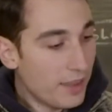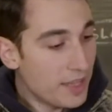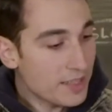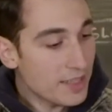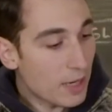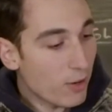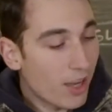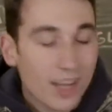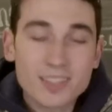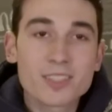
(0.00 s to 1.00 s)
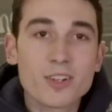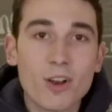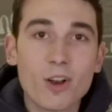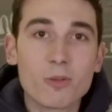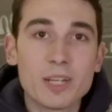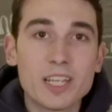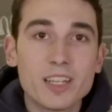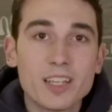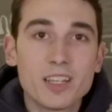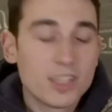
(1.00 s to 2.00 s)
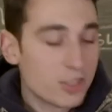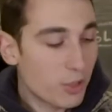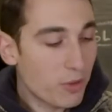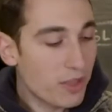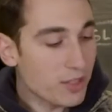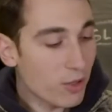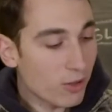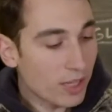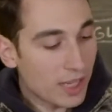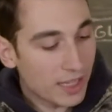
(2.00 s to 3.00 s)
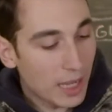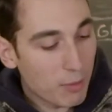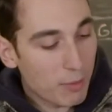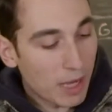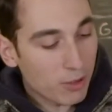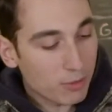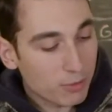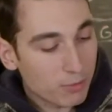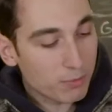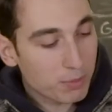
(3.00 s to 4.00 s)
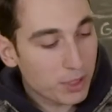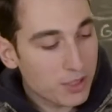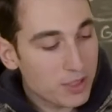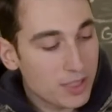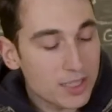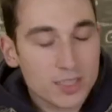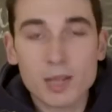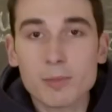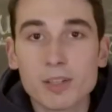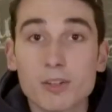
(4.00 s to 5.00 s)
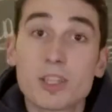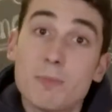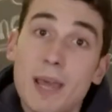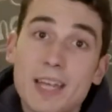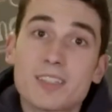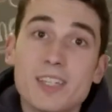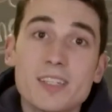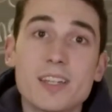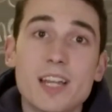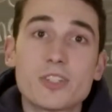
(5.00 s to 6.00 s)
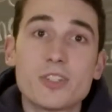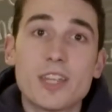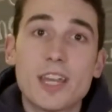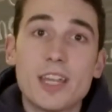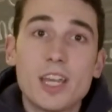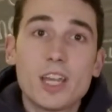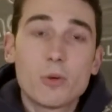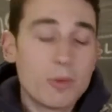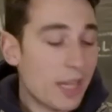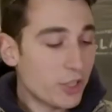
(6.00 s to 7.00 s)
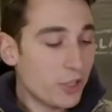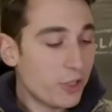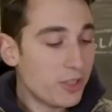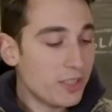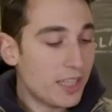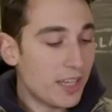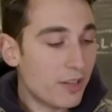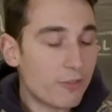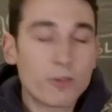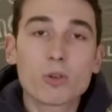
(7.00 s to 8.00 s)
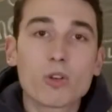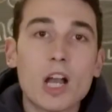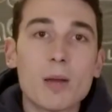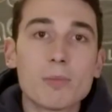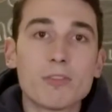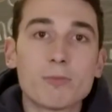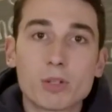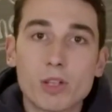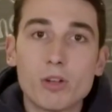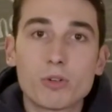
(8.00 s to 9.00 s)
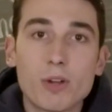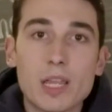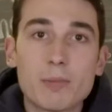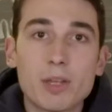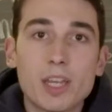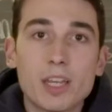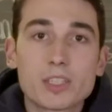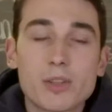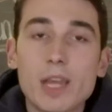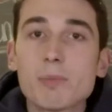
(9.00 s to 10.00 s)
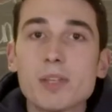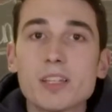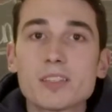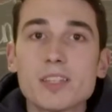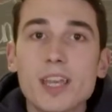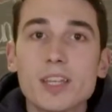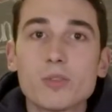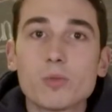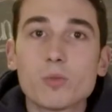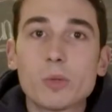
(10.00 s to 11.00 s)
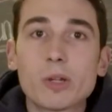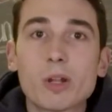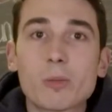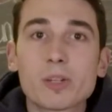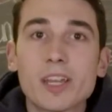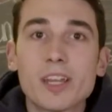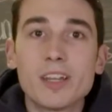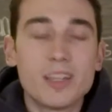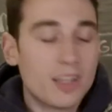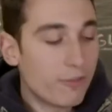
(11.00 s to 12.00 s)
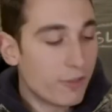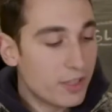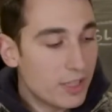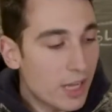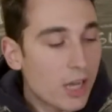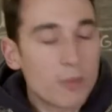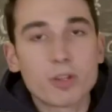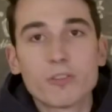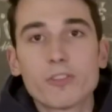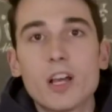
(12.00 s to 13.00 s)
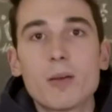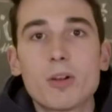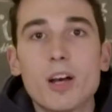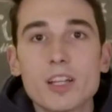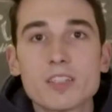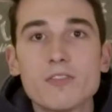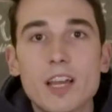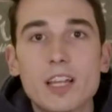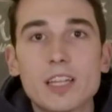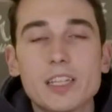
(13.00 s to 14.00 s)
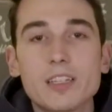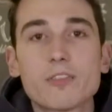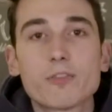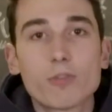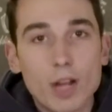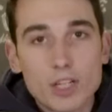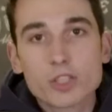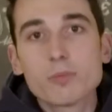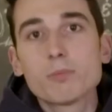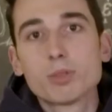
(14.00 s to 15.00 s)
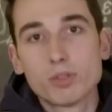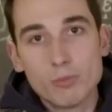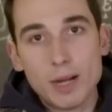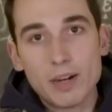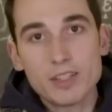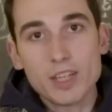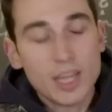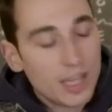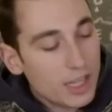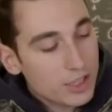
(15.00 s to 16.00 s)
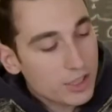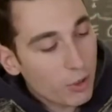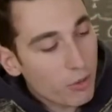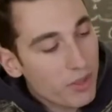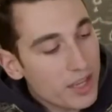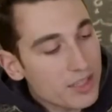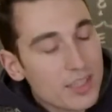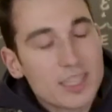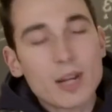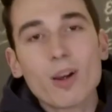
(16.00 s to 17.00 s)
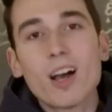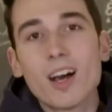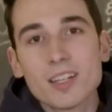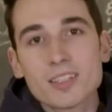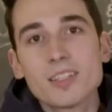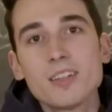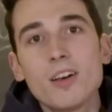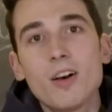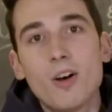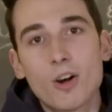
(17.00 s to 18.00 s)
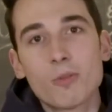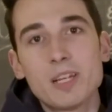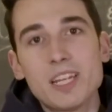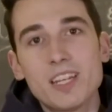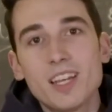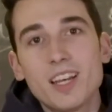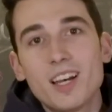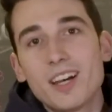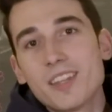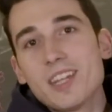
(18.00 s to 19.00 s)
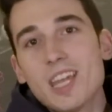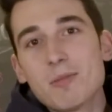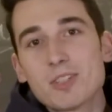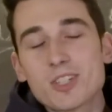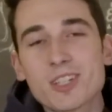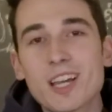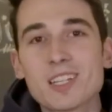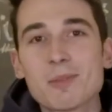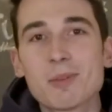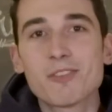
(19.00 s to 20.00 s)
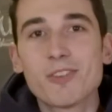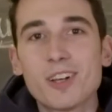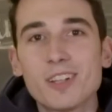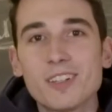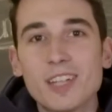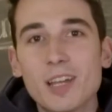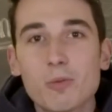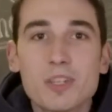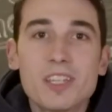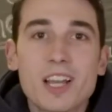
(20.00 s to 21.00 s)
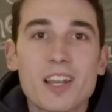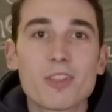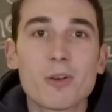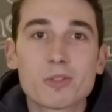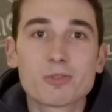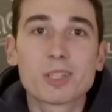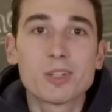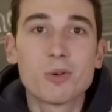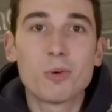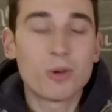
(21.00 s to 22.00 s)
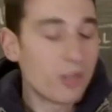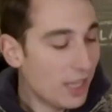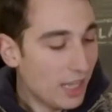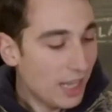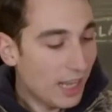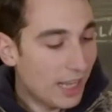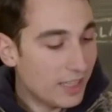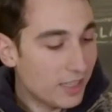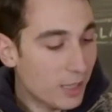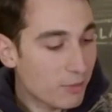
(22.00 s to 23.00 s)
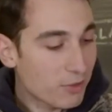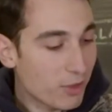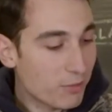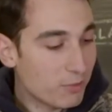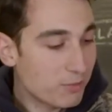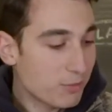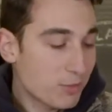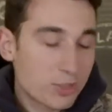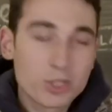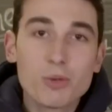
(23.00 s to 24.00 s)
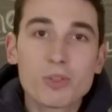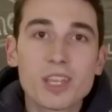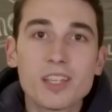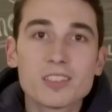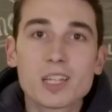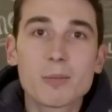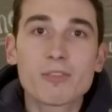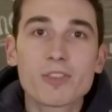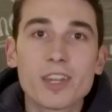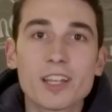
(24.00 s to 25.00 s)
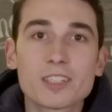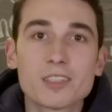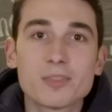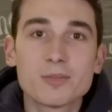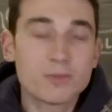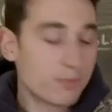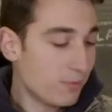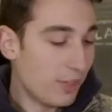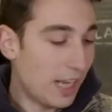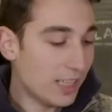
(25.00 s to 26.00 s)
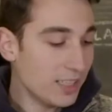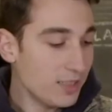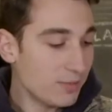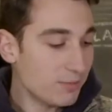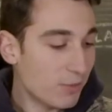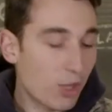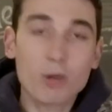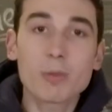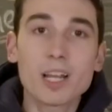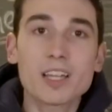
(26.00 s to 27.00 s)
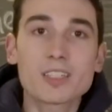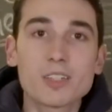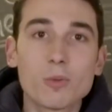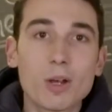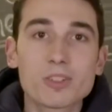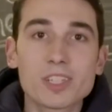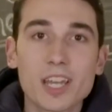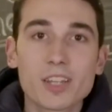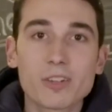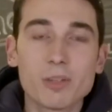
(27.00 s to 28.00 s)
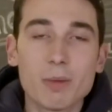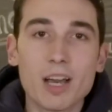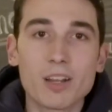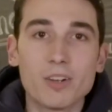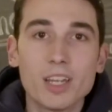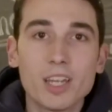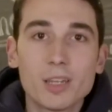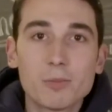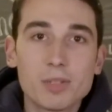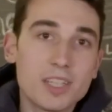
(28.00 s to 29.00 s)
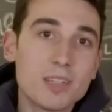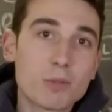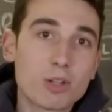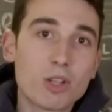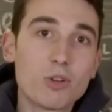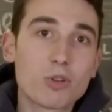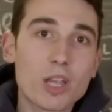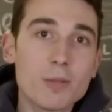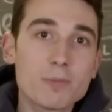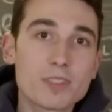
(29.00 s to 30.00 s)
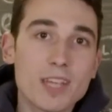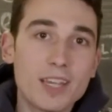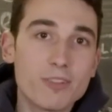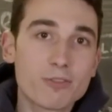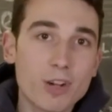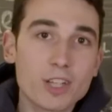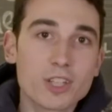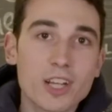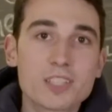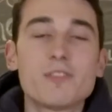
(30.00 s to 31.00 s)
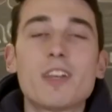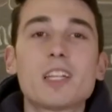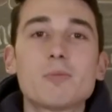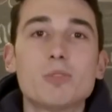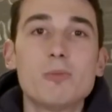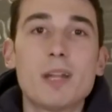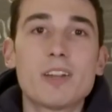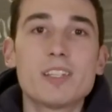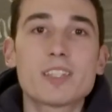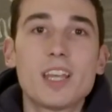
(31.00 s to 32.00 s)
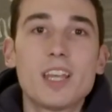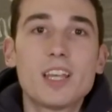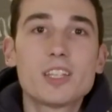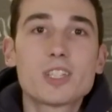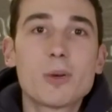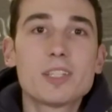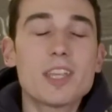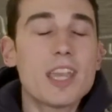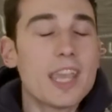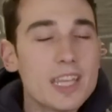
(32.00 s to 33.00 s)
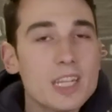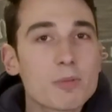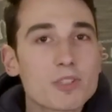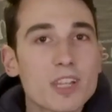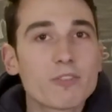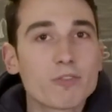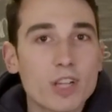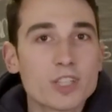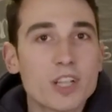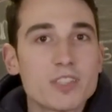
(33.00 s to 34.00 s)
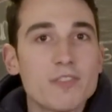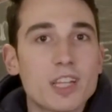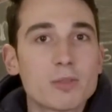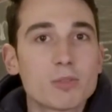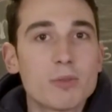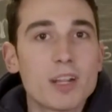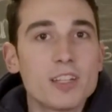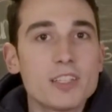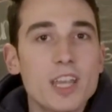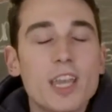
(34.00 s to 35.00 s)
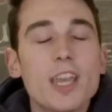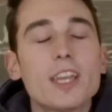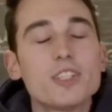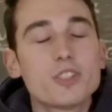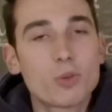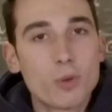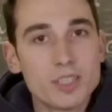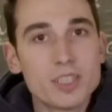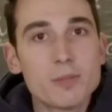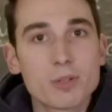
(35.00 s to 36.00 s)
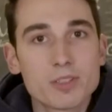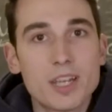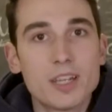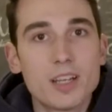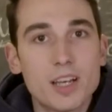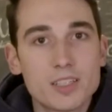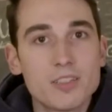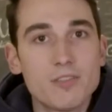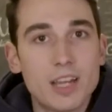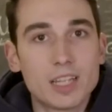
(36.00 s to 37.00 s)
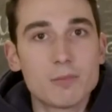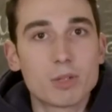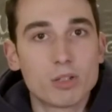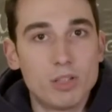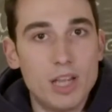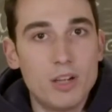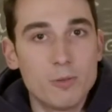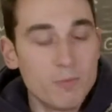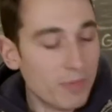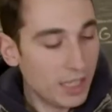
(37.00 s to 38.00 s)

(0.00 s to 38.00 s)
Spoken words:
This is our Hudson Harmony. So this all kind of came about because this past season, I should say, we actually couldn't get in a full crop of Merlot grape. So that being said, we were able to get in phenomenal, phenomenal Hudson Valley fresh blueberries. So this is our Hudson Harmony. The name is just kind of something fun that we kind of thought was really cool. And it comes from 2 things coming from the Hudson Valley, harmonizing well together in the bottle, being Merlot grapes and fresh Hudson Valley blueberries. So it's 80% fresh Hudson Valley blueberries and 20% Hudson Valley Merlot.